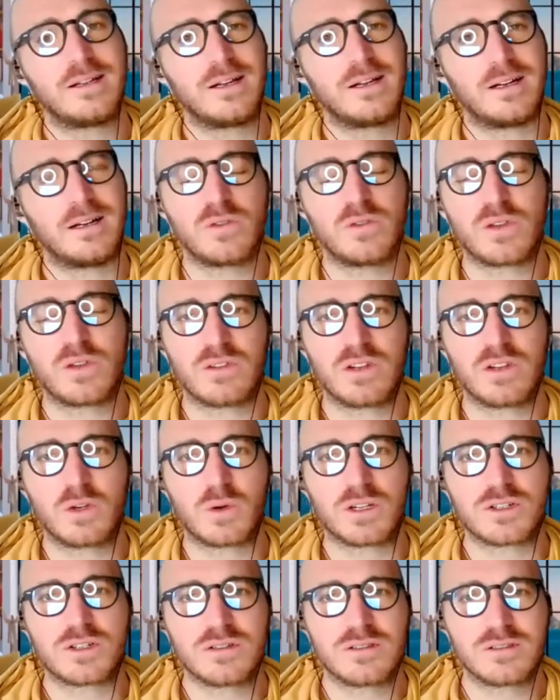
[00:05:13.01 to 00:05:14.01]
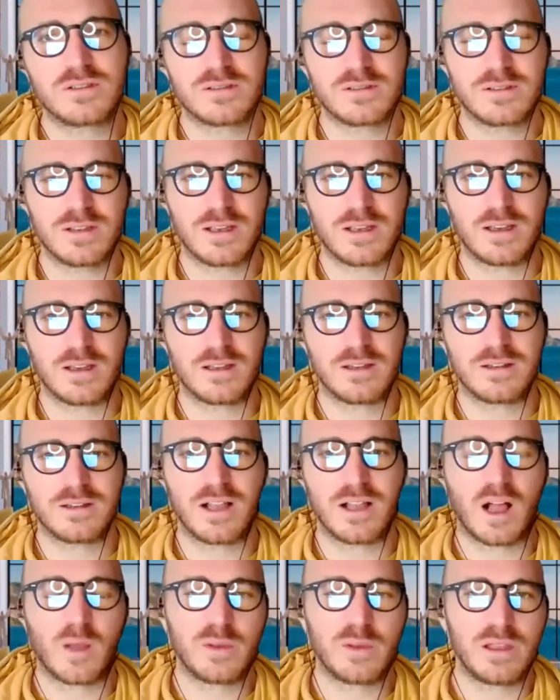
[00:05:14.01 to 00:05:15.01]
Let me know if you have any questions,
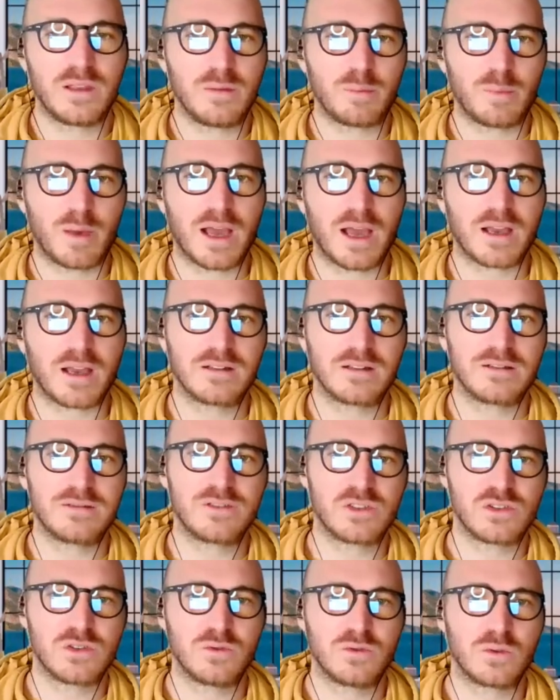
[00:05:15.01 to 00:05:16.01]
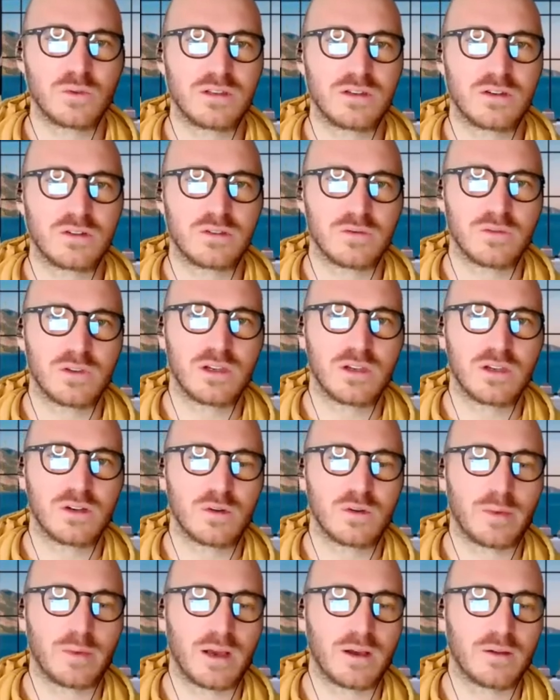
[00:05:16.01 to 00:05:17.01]
and I'll be back soon with another
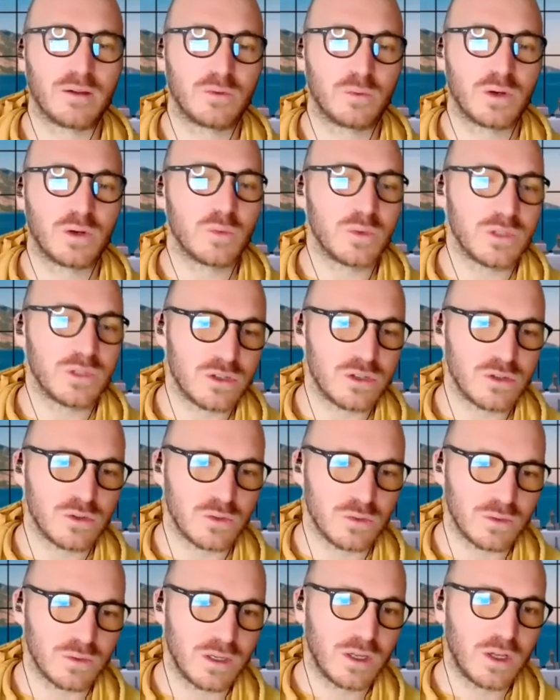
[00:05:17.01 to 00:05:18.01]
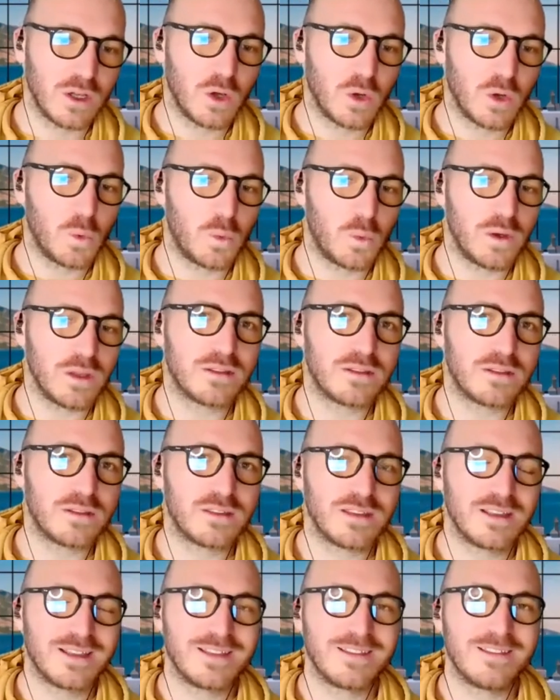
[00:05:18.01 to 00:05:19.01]
video about what we do
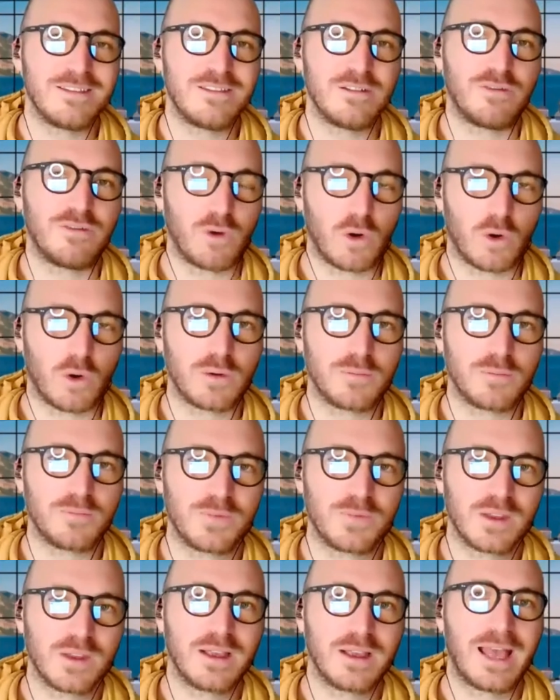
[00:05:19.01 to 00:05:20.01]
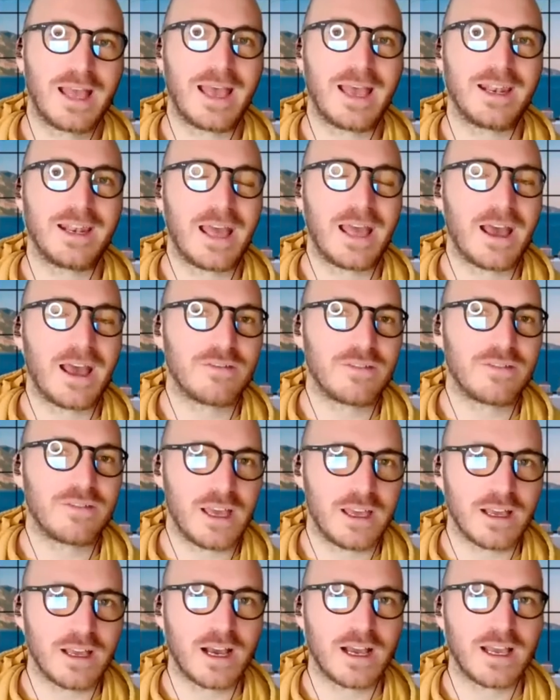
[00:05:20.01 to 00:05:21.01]
with the form and
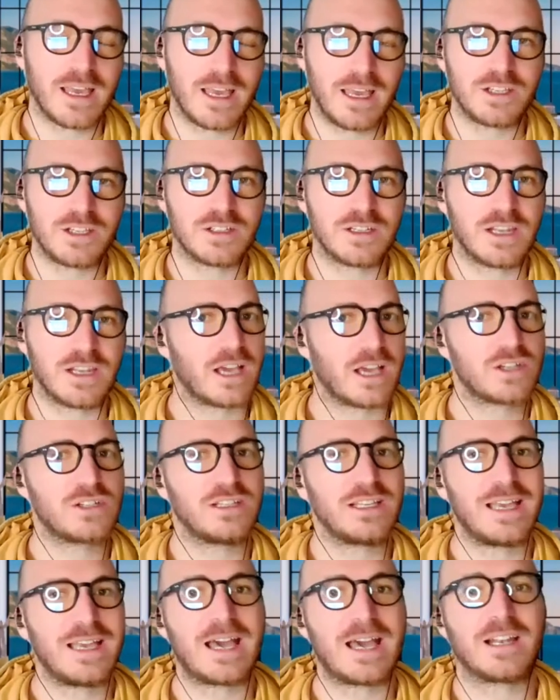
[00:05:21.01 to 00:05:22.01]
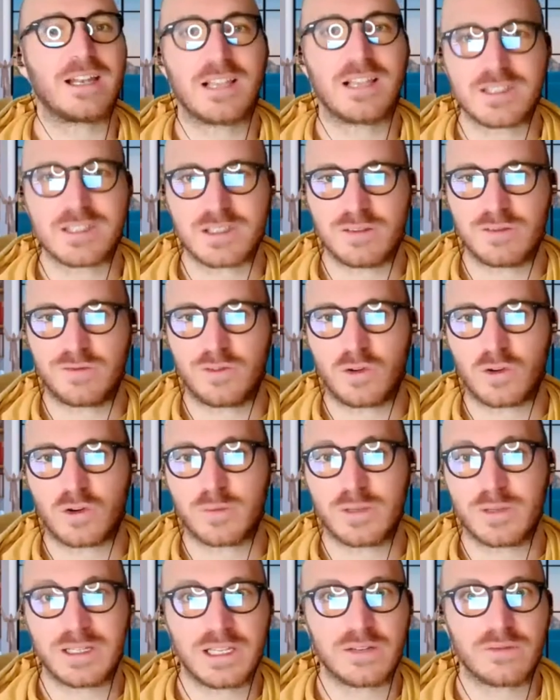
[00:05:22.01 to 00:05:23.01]
have AI agent actually analyze the
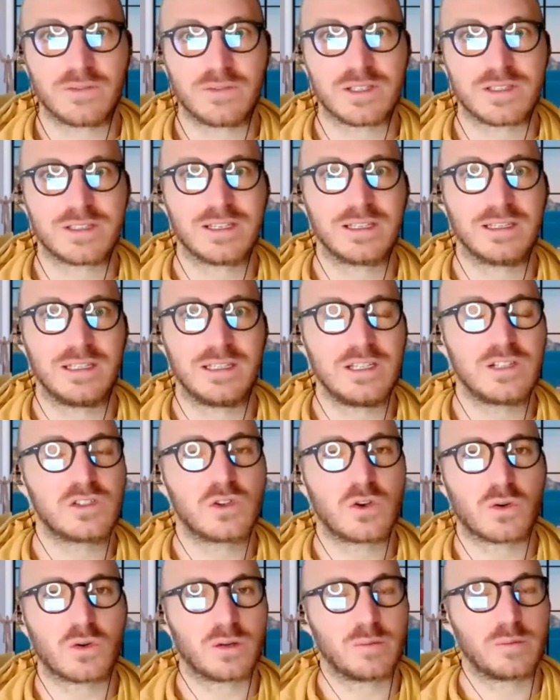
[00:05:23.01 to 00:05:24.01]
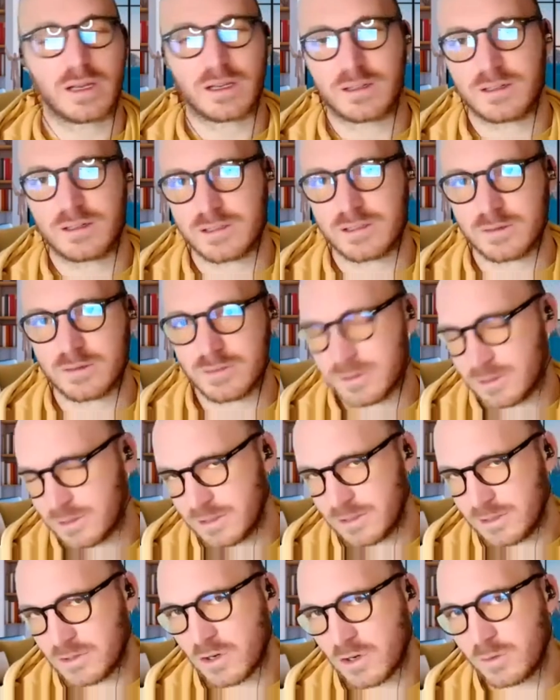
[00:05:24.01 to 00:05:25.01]
form and give us a lead scoring mechanism
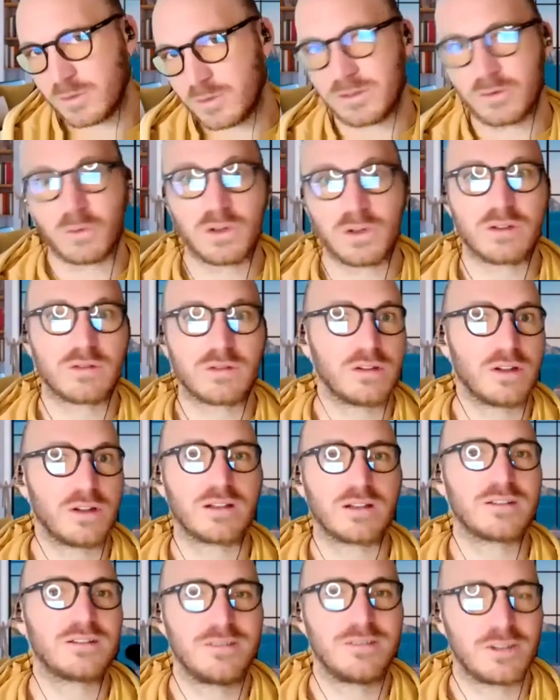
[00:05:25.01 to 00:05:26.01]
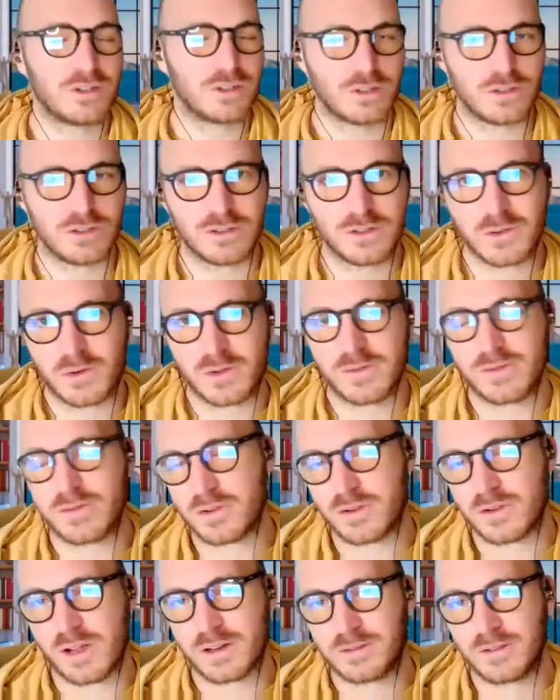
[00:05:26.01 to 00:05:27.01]
to determine whether or not they're good or
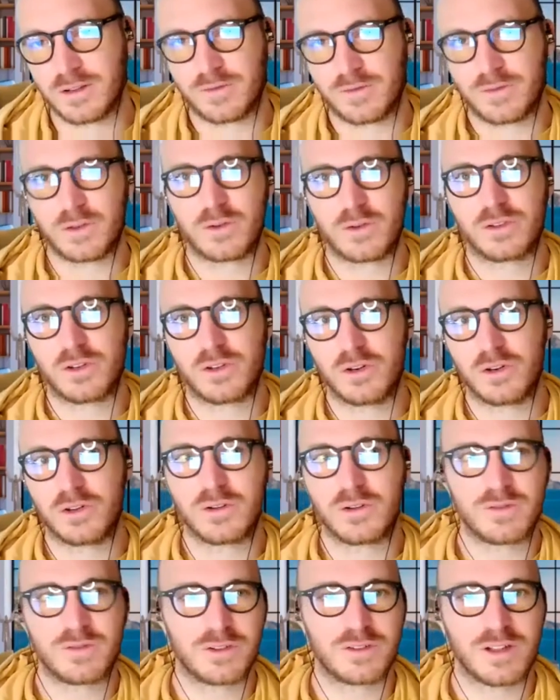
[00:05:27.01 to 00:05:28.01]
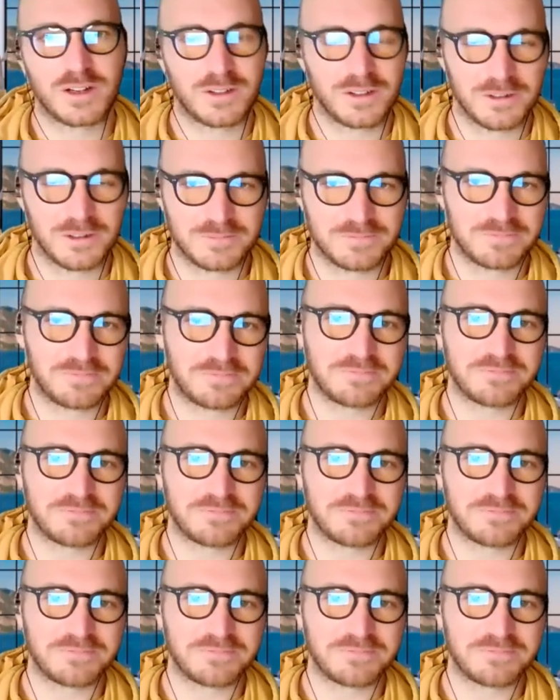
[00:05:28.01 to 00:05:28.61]
if they're not, if they're good or if they're not good.